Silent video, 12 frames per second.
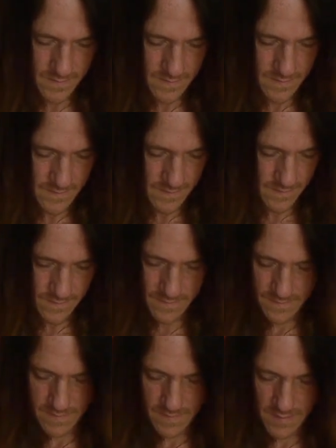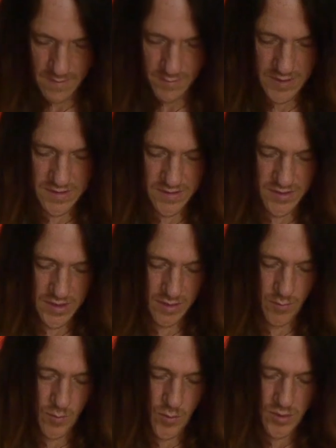Let me just
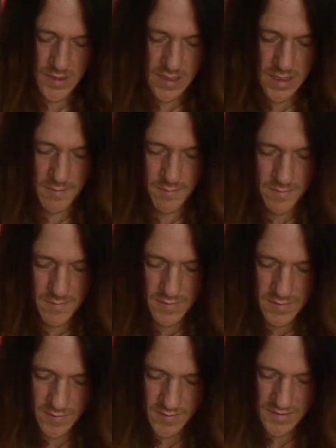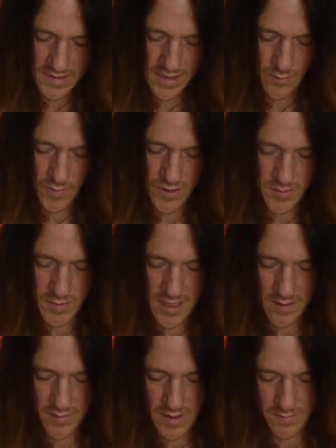check one more time. Always kind of weirds me
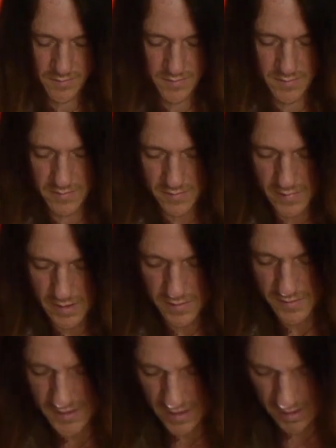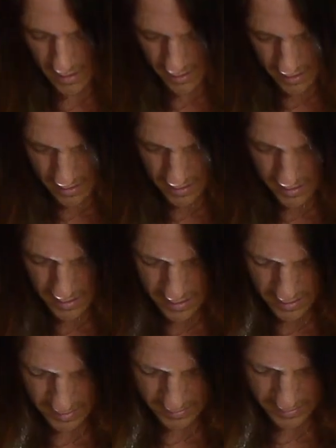out when I'm done.
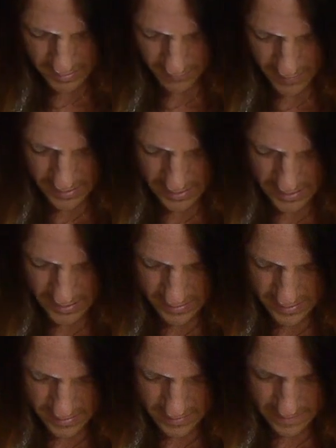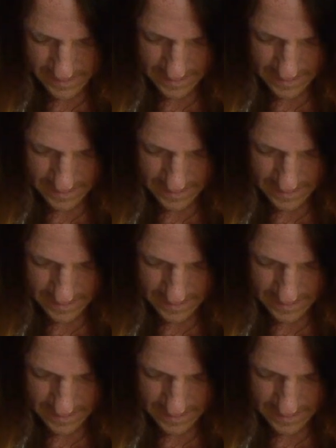Like, did I really get done?